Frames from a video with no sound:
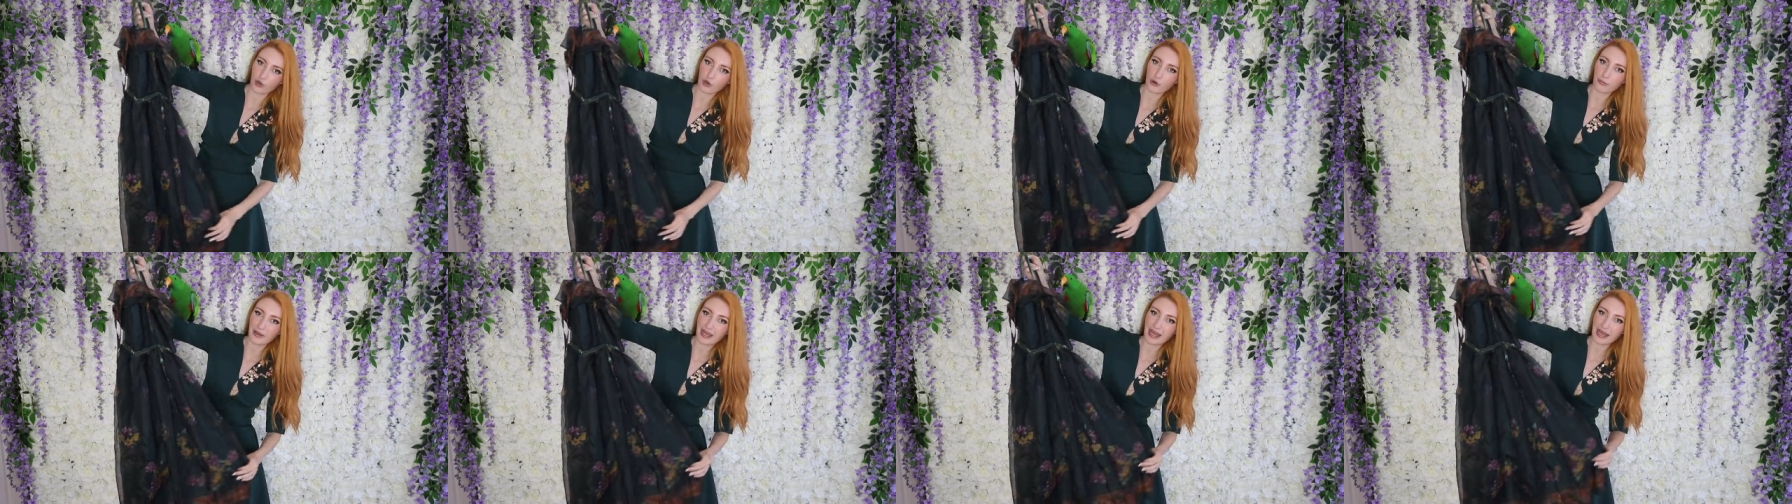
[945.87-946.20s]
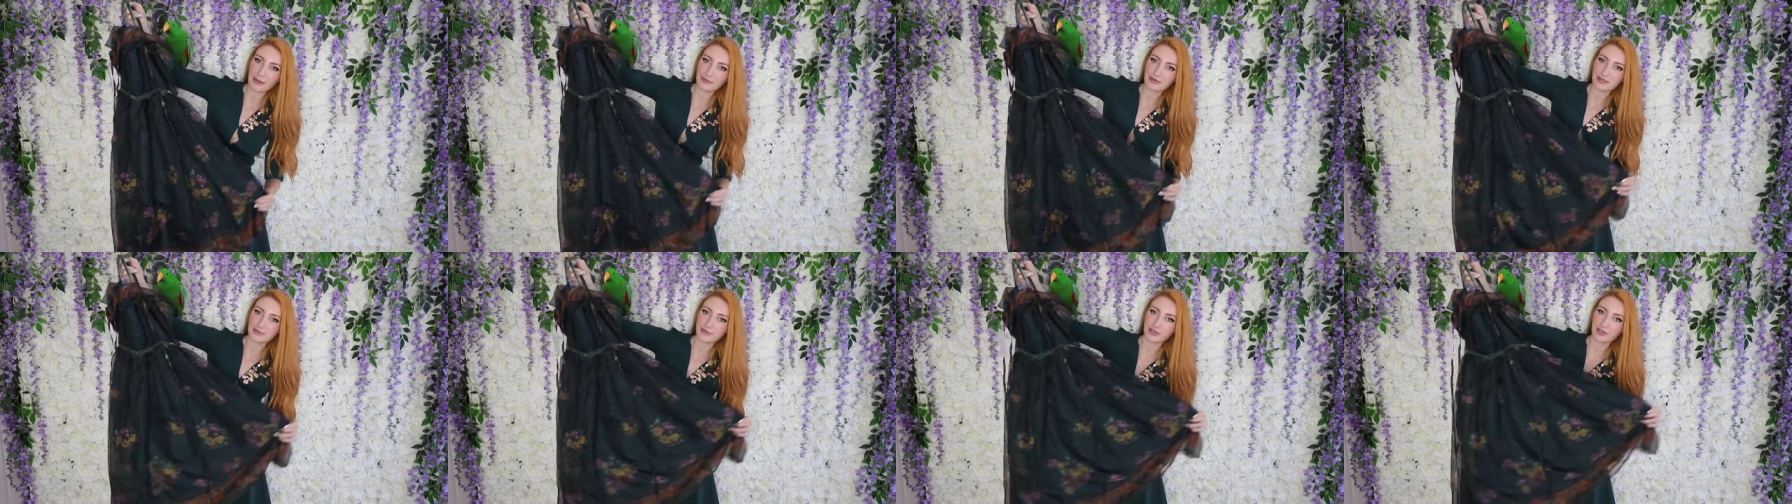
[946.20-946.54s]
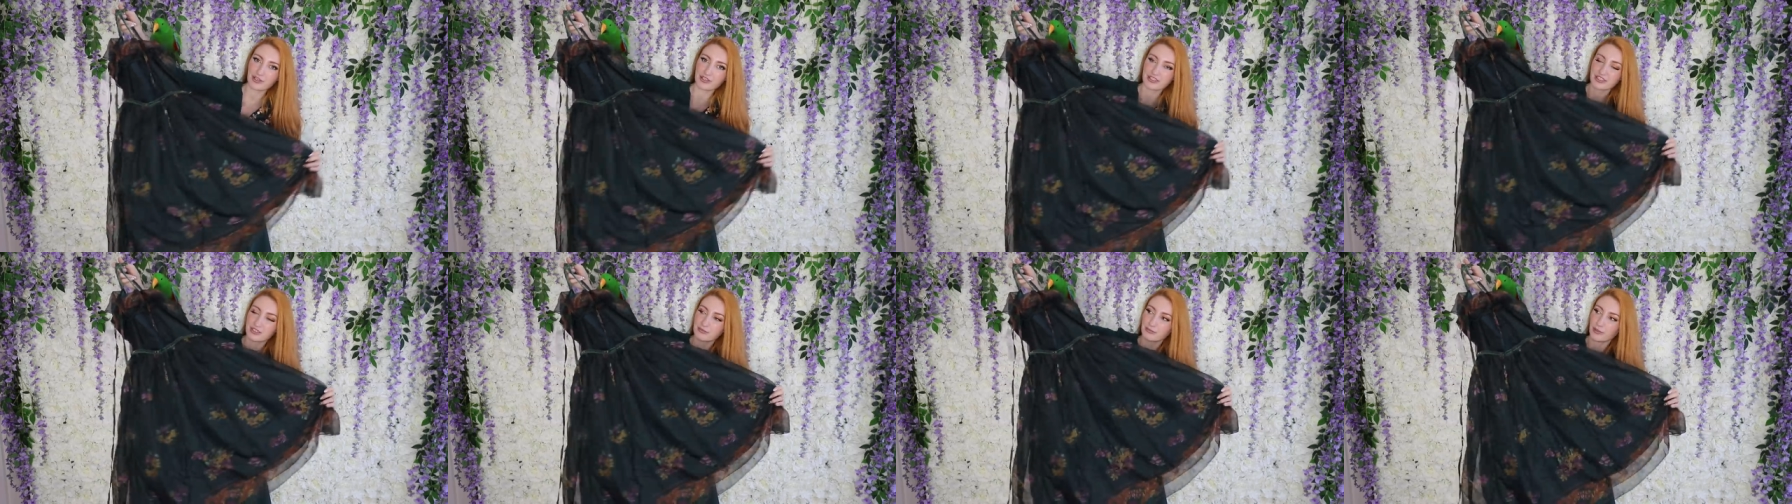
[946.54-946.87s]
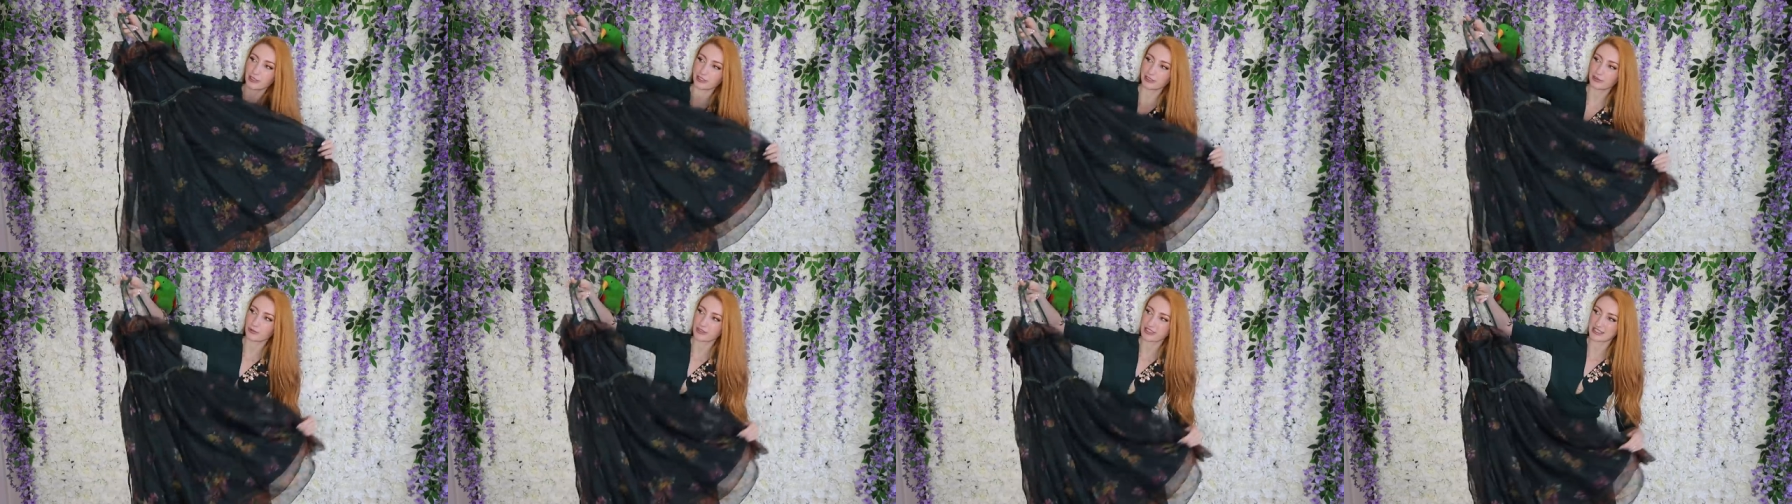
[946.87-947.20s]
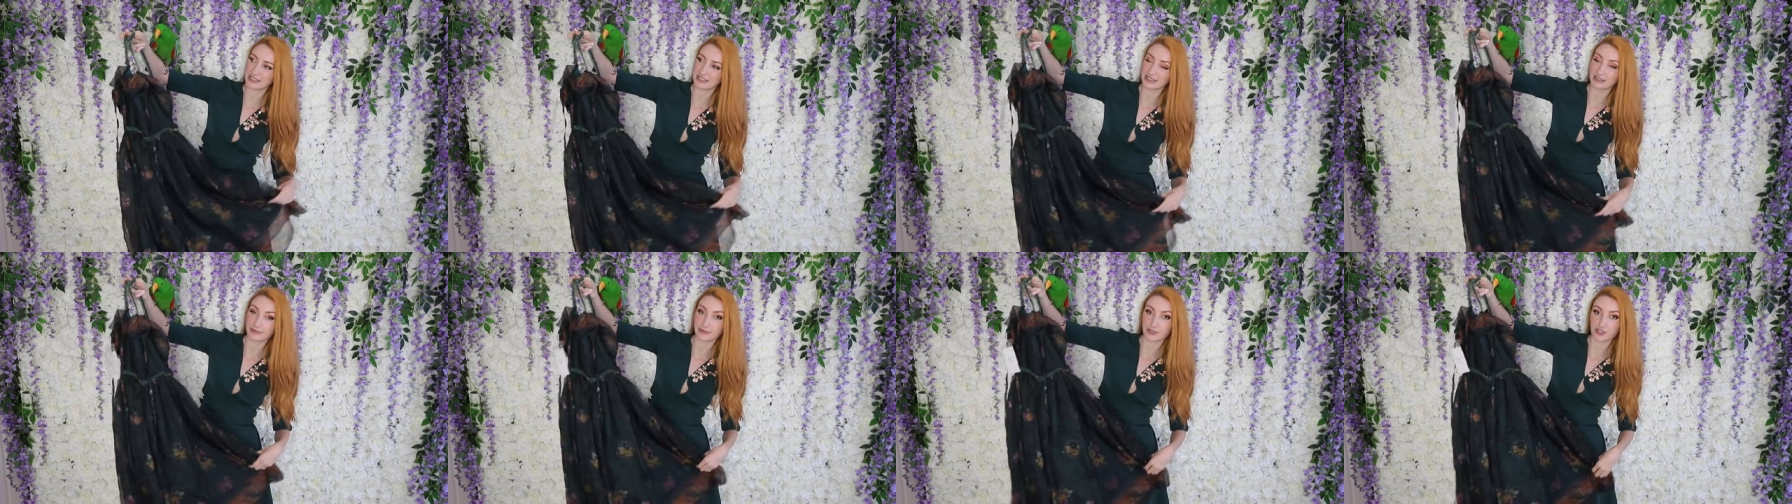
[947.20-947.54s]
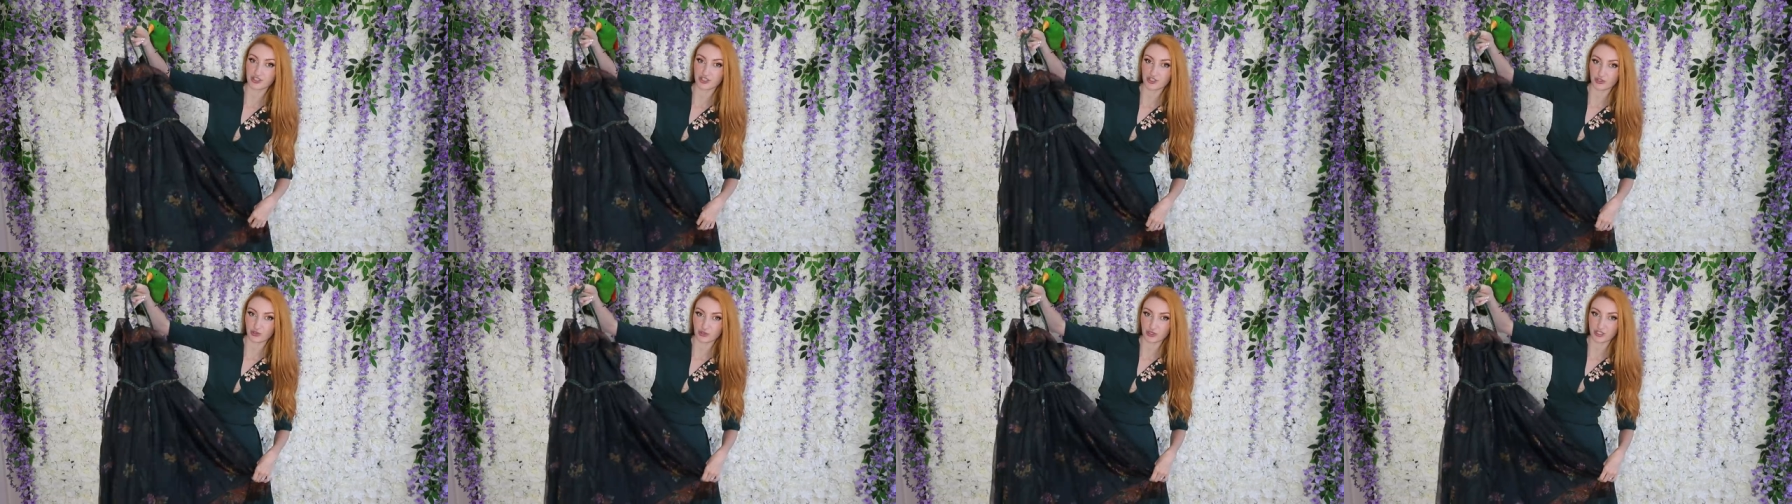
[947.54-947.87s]
or perhaps because the model was a little bit
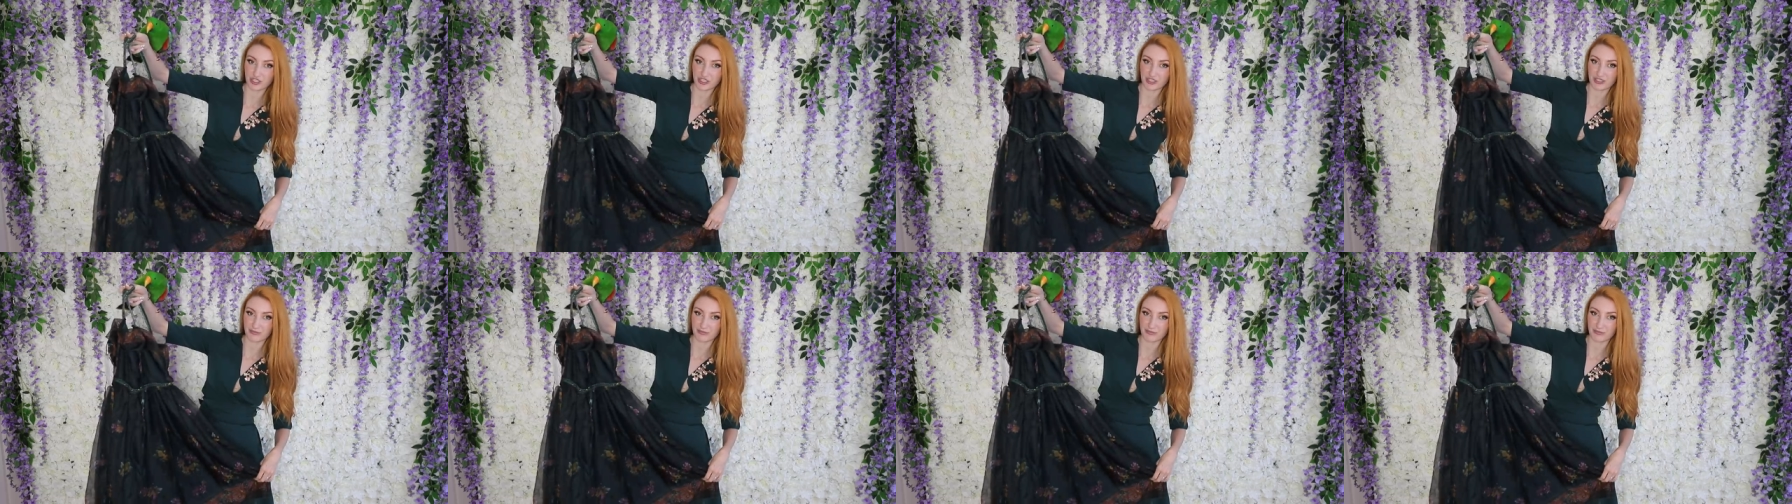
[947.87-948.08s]
shorter